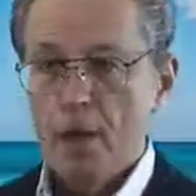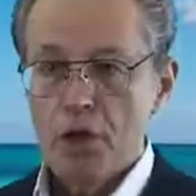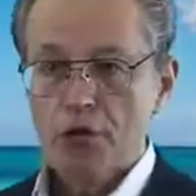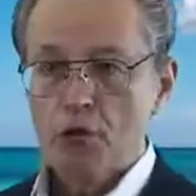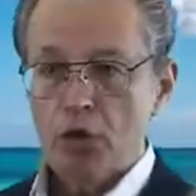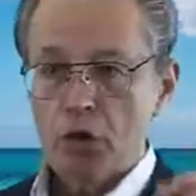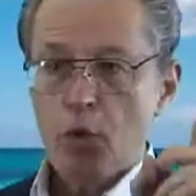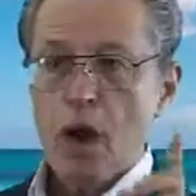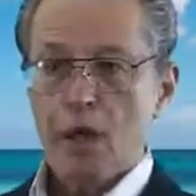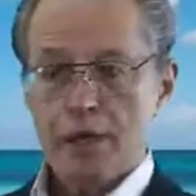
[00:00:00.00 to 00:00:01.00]
The 4
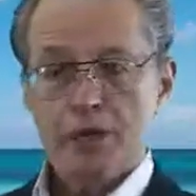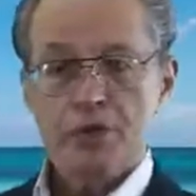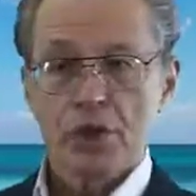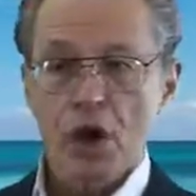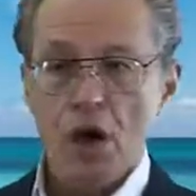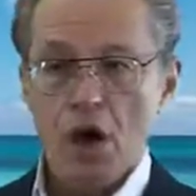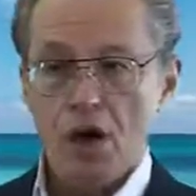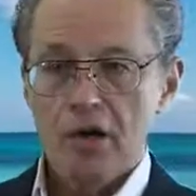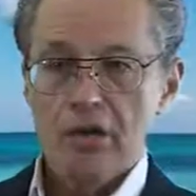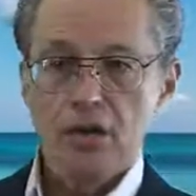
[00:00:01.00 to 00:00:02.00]
qualities
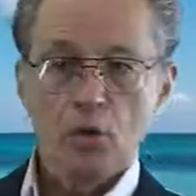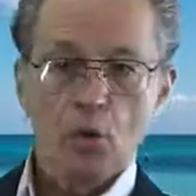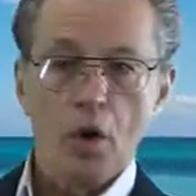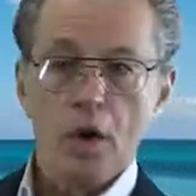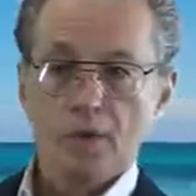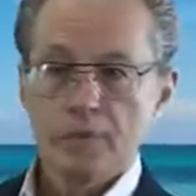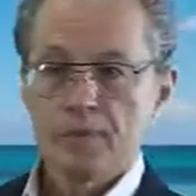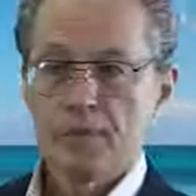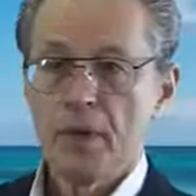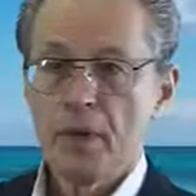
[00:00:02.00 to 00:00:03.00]
are:
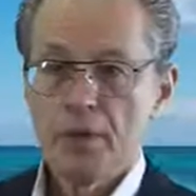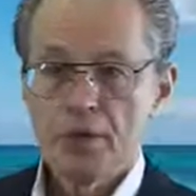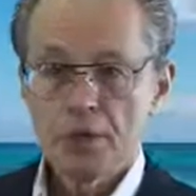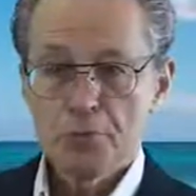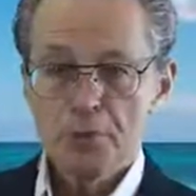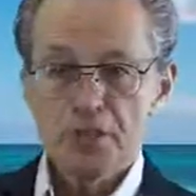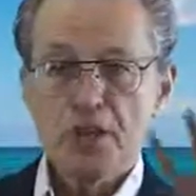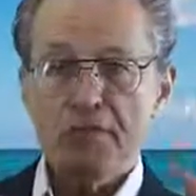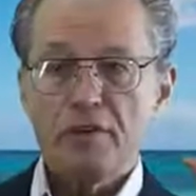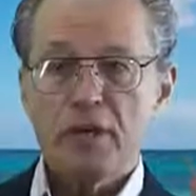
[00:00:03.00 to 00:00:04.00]
1,
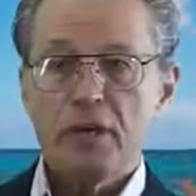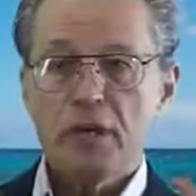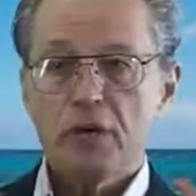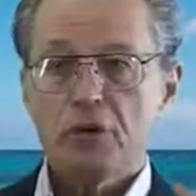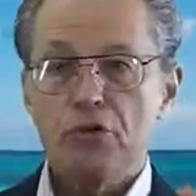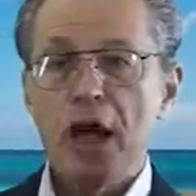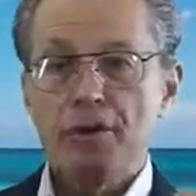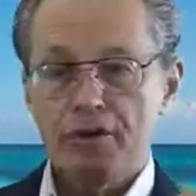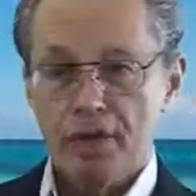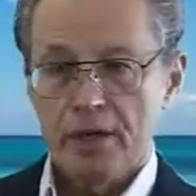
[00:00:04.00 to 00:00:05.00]
specific
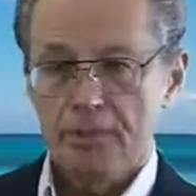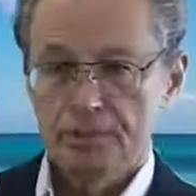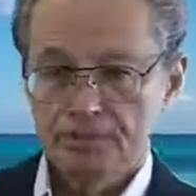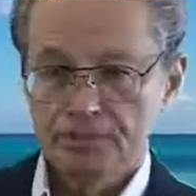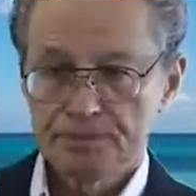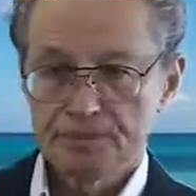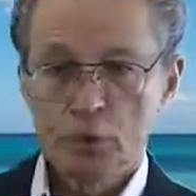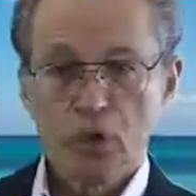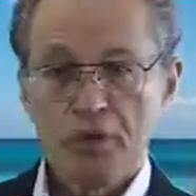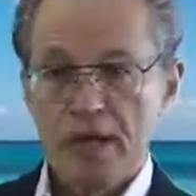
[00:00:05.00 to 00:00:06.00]
gravity
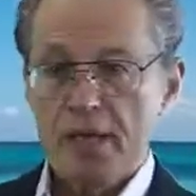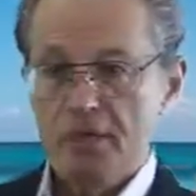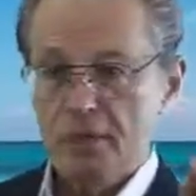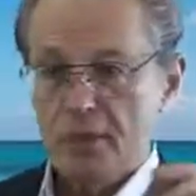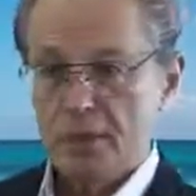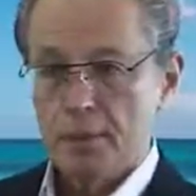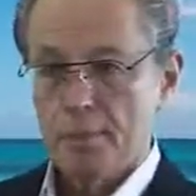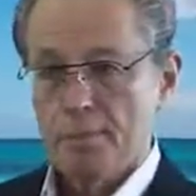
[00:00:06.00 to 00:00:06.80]
or density,